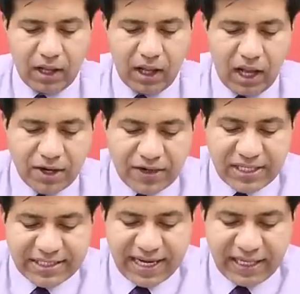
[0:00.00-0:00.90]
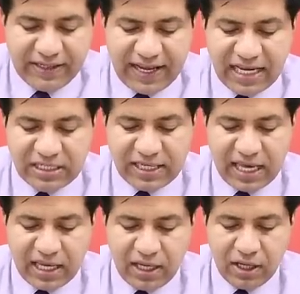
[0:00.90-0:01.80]
A recent
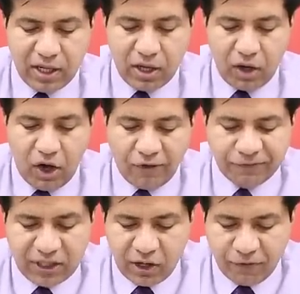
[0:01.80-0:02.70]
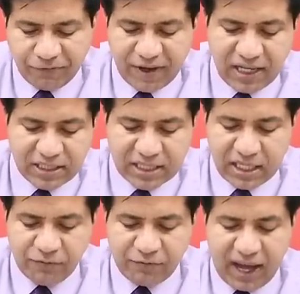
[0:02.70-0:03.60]
dating of the
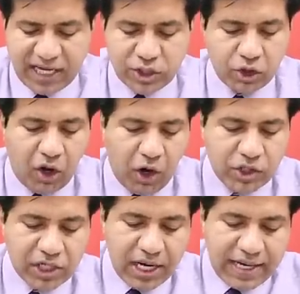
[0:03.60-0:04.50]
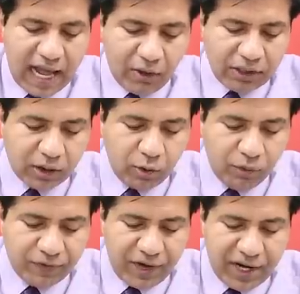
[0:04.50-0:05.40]
Uffington White Horse. Now, the clue
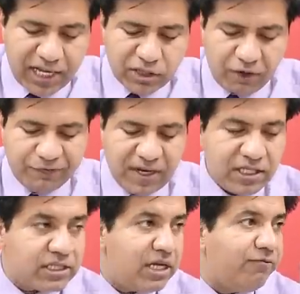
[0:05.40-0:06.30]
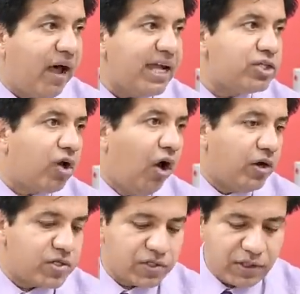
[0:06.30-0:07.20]
word is Uffington White
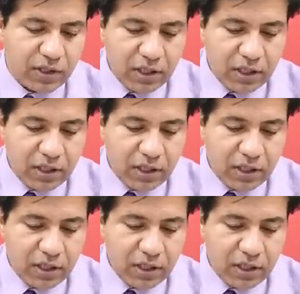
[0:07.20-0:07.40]
Horse.